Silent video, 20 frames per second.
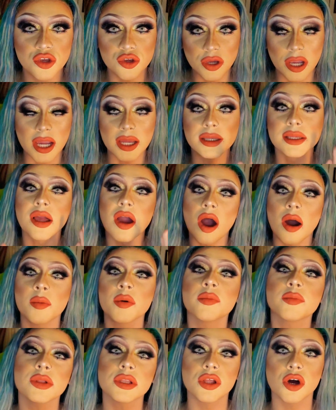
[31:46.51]
You guys
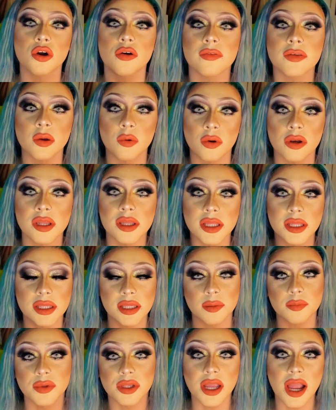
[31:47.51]
comment below if you want to see
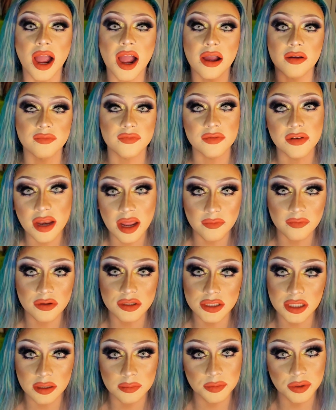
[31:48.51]
something I have
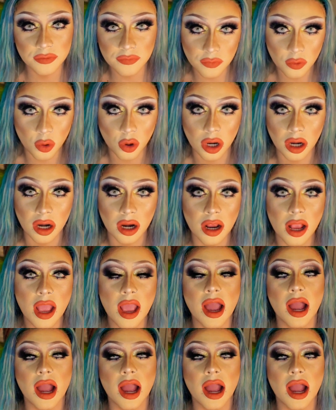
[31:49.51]
never done before.